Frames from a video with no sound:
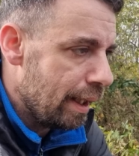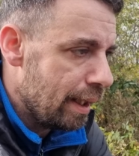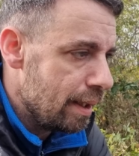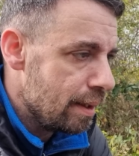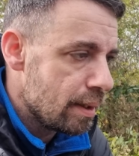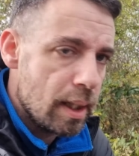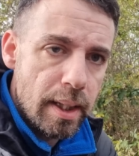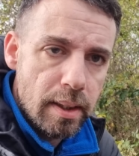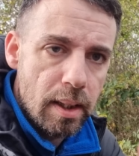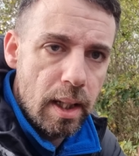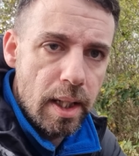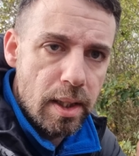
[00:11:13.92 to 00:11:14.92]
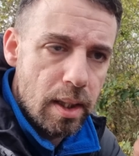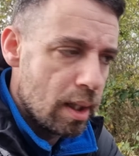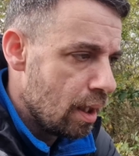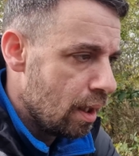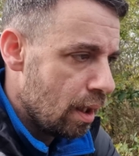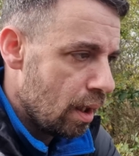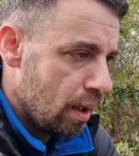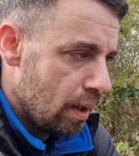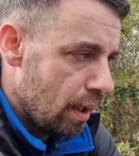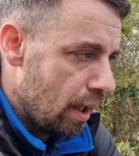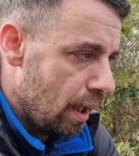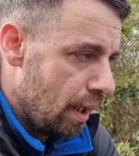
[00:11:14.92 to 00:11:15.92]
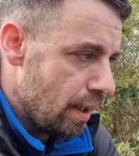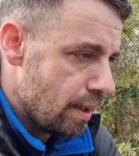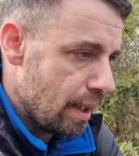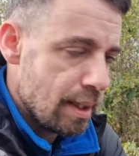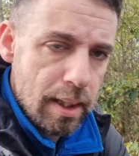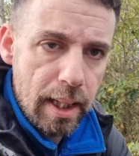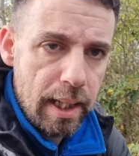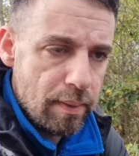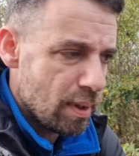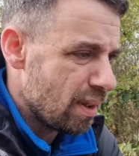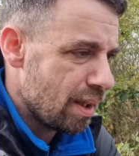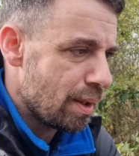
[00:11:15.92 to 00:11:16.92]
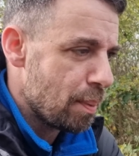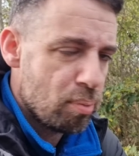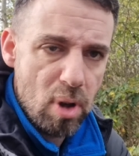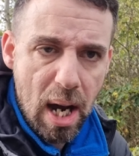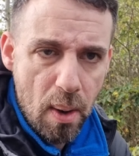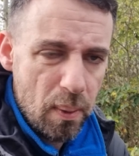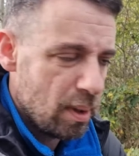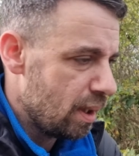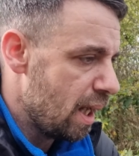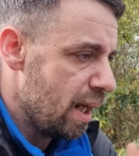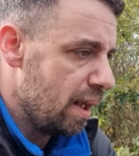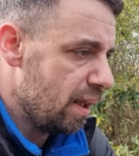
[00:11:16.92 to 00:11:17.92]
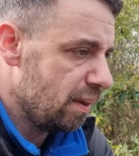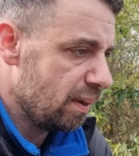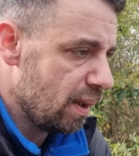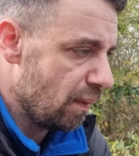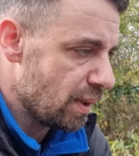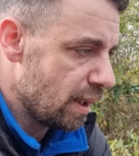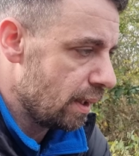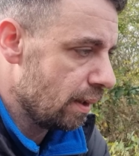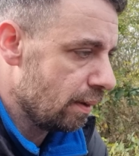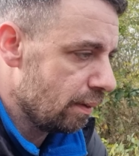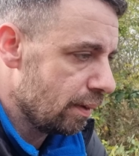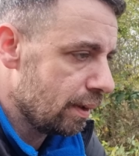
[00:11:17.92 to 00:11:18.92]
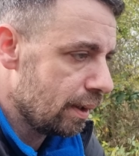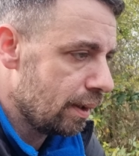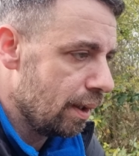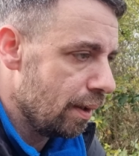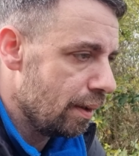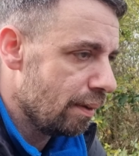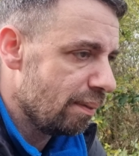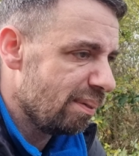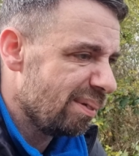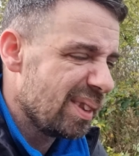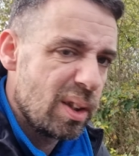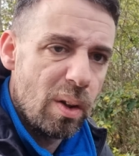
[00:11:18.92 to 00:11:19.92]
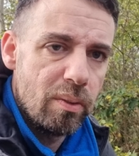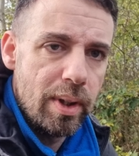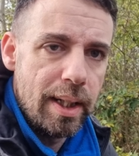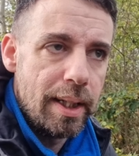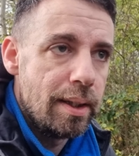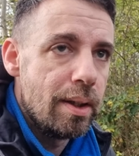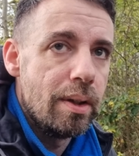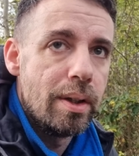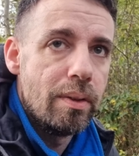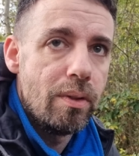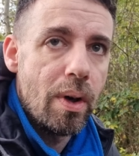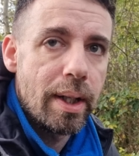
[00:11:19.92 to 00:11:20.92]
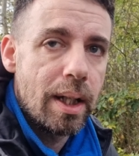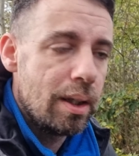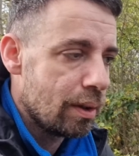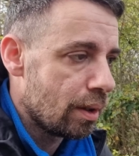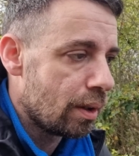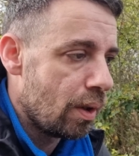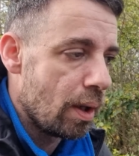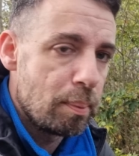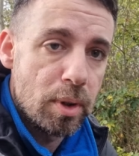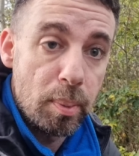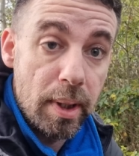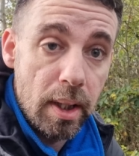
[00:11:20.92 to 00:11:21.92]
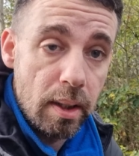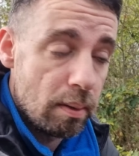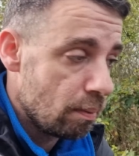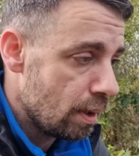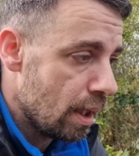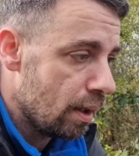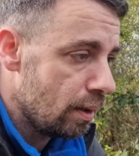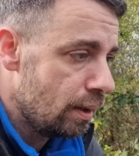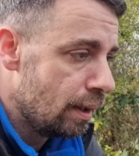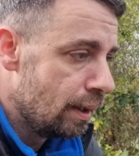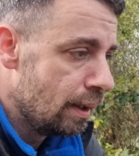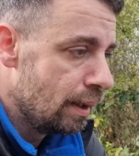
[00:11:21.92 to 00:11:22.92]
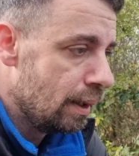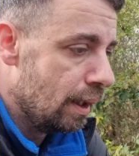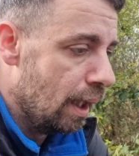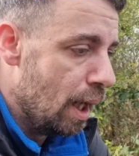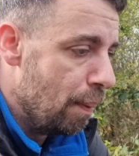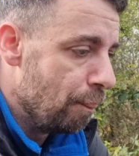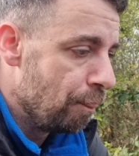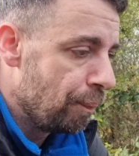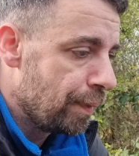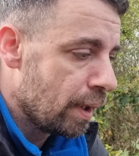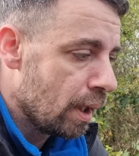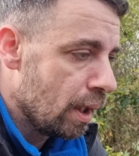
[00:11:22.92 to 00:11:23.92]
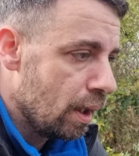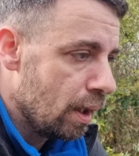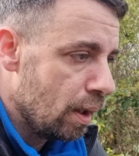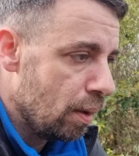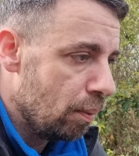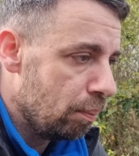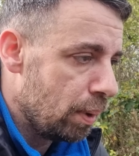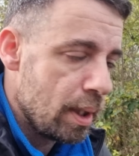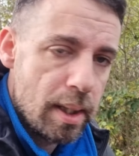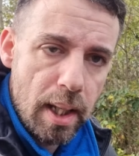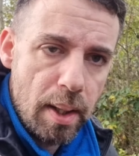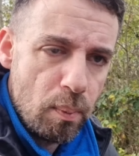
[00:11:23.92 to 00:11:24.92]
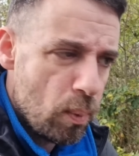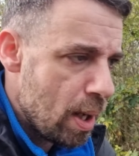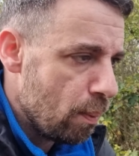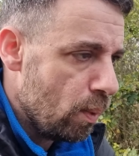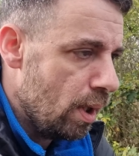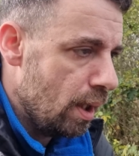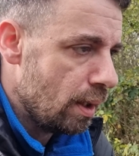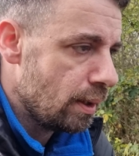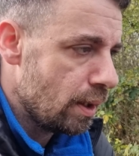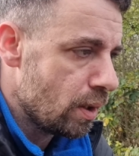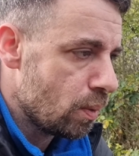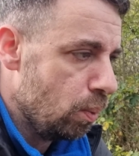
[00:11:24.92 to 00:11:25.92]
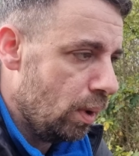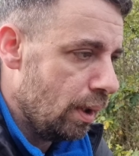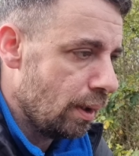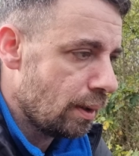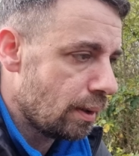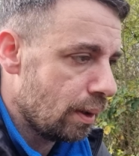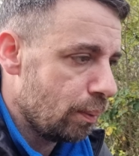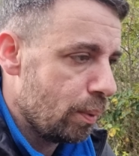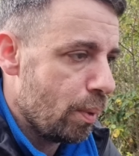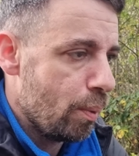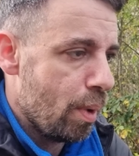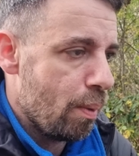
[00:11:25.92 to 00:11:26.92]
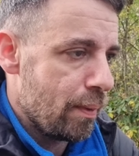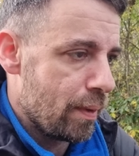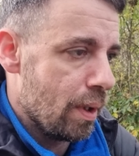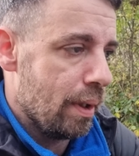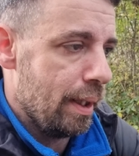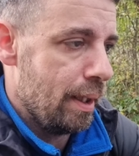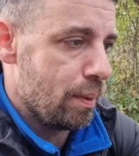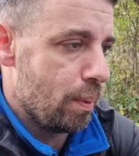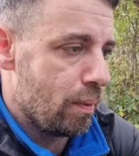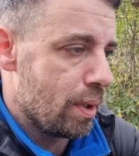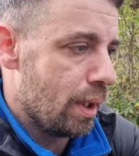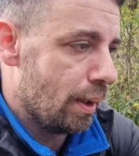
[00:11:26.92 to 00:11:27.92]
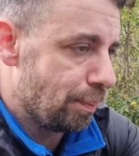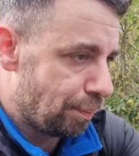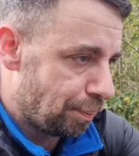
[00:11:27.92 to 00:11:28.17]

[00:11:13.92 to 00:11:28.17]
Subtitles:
is it's these leaves. They're brown. They're obviously, you know, they're not really the right colour. I'd like them to be yellow, but it works. It just works. So what we've got is we've got